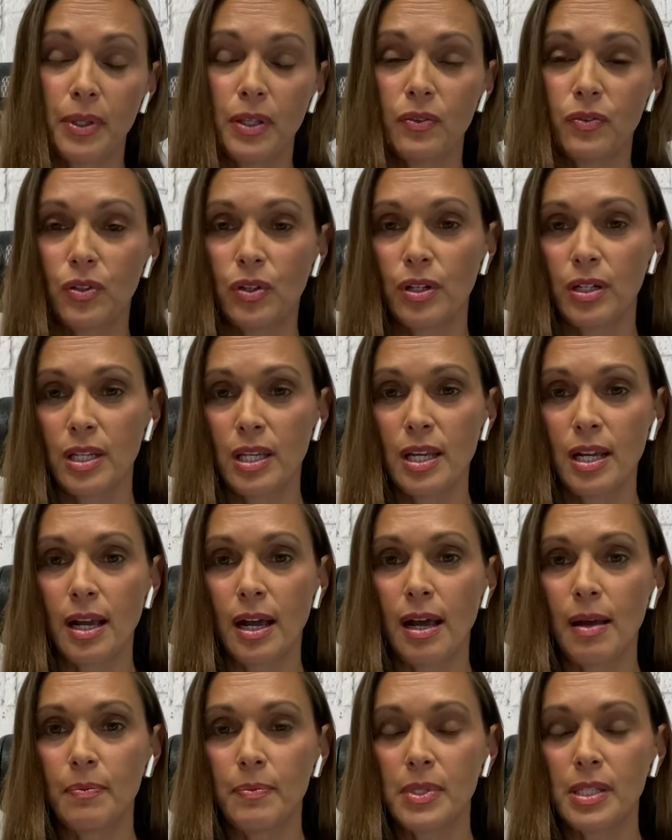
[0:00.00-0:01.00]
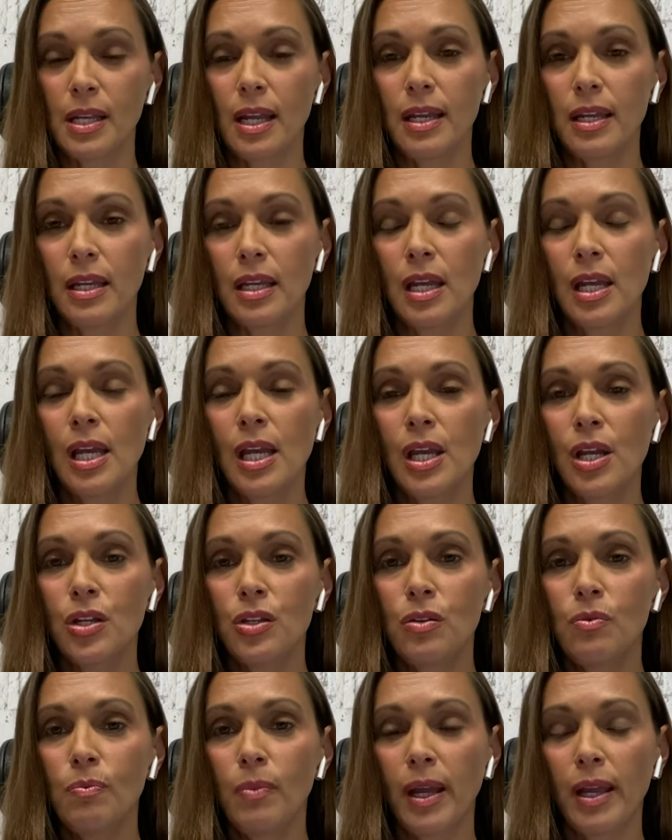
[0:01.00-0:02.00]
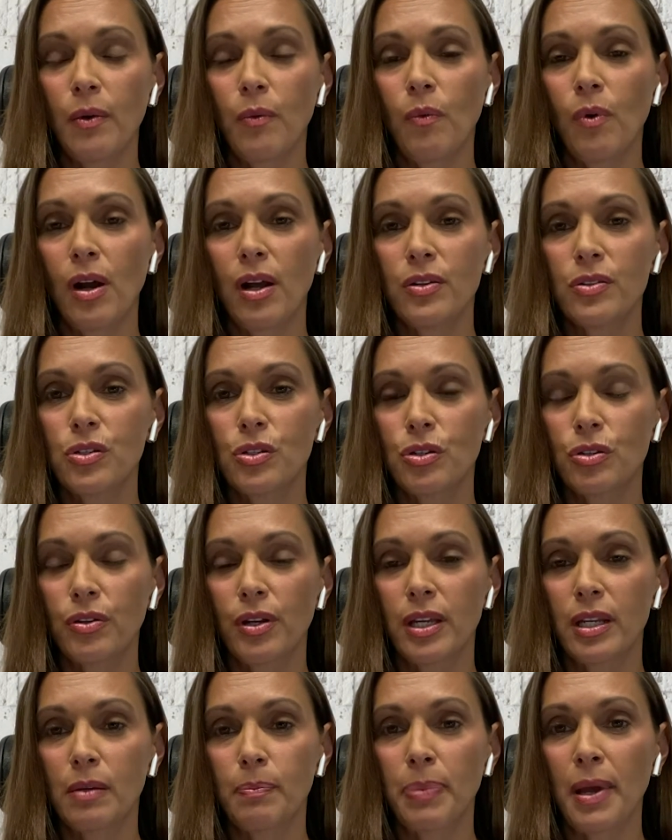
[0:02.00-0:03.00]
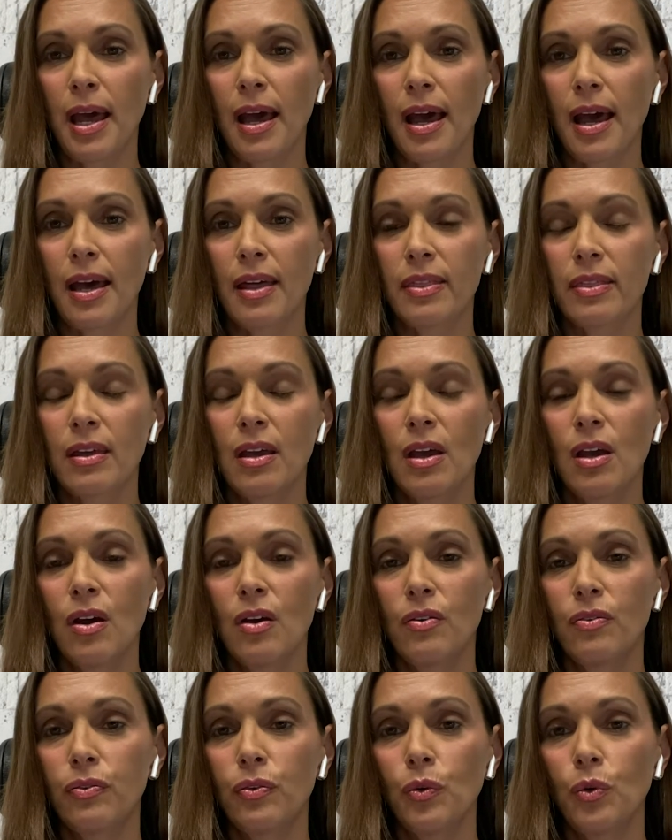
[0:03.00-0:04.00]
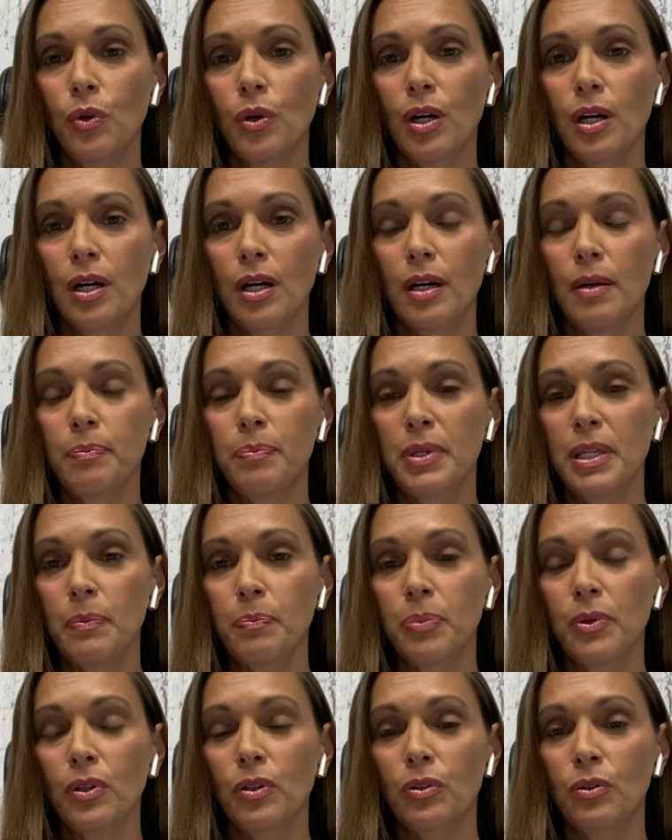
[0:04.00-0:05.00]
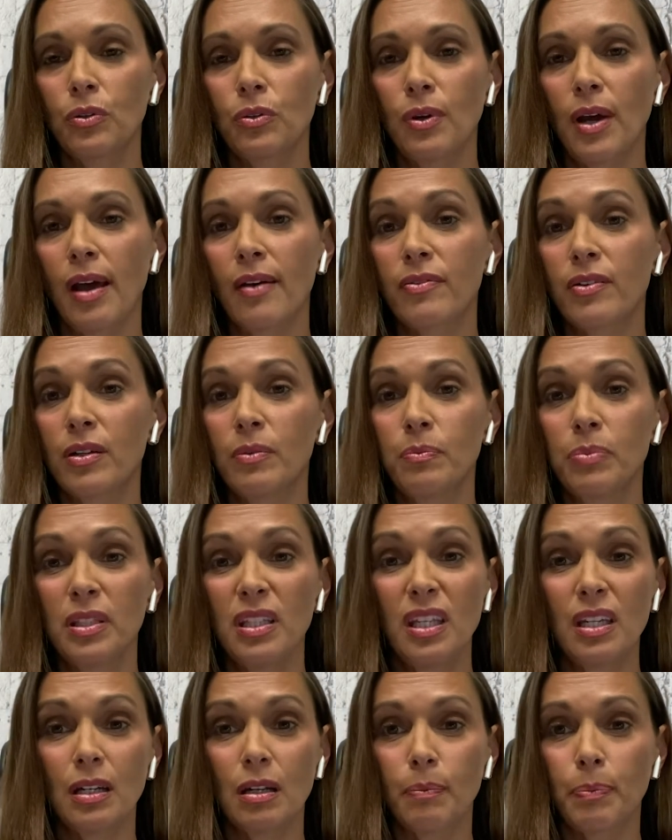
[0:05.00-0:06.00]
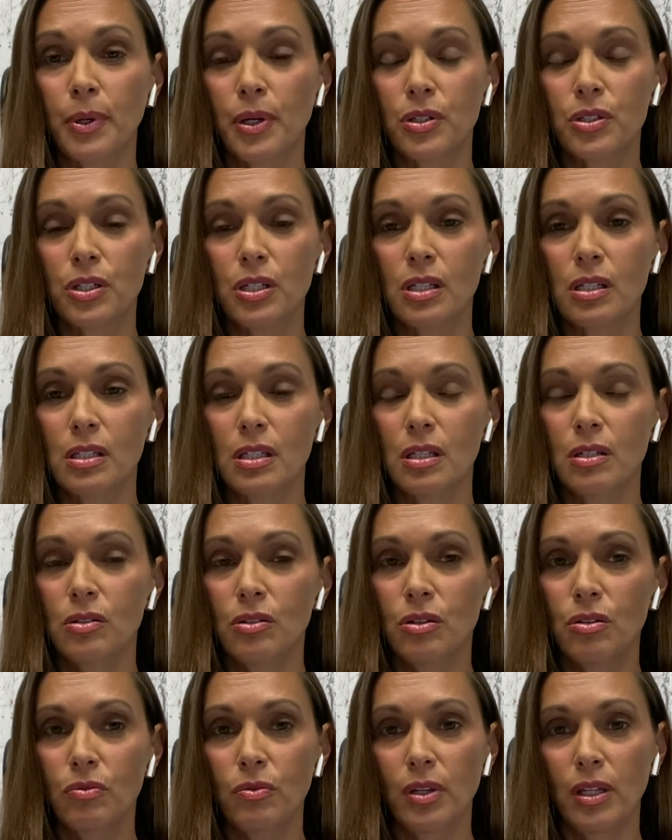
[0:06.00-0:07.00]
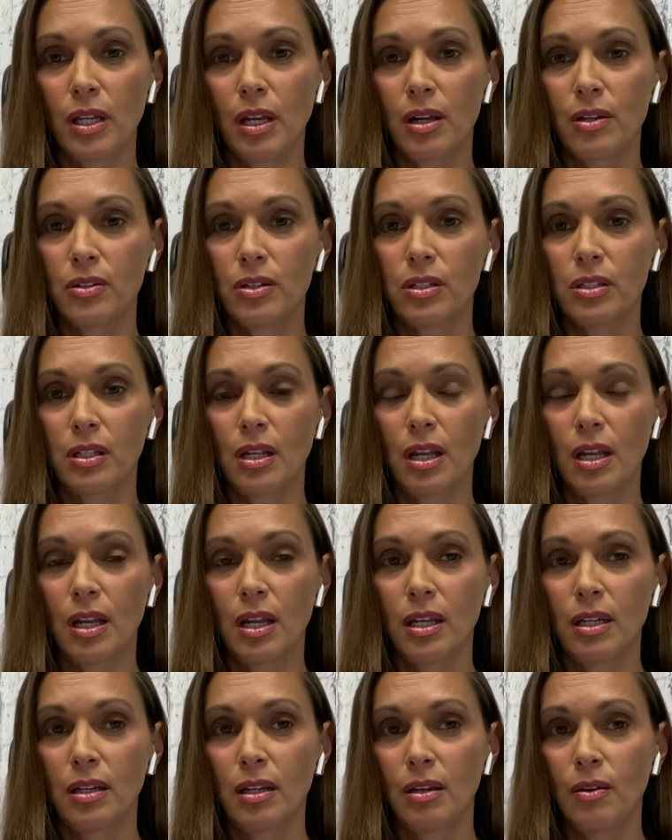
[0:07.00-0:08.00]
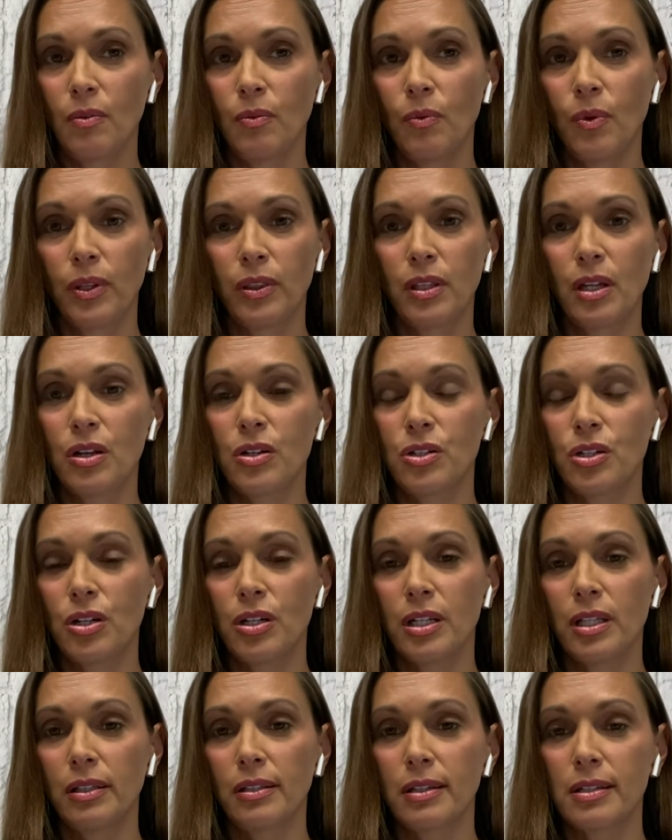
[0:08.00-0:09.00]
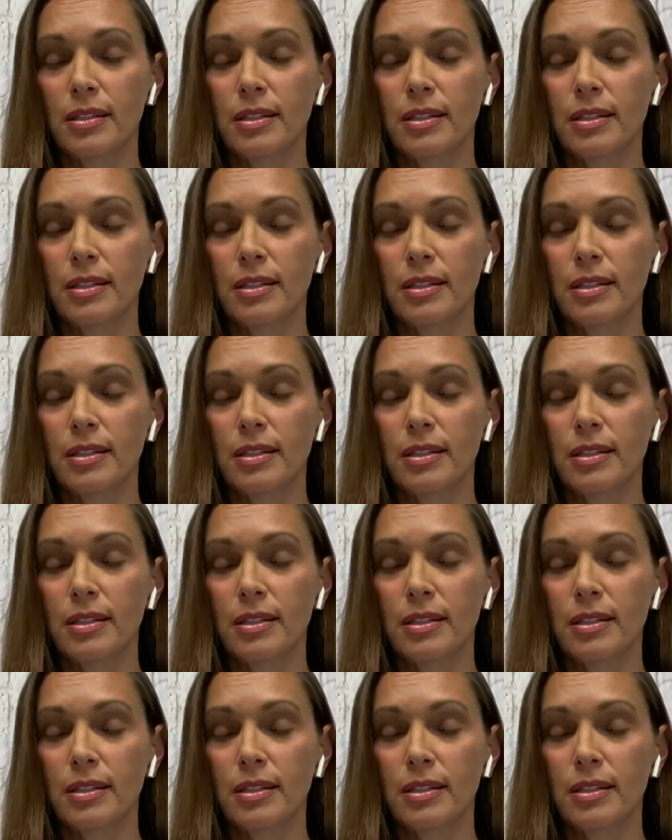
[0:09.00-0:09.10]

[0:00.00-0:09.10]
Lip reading: if you're an e-com site, you might want to create a path for people who have completed a purchase, so you really understand what their journey looks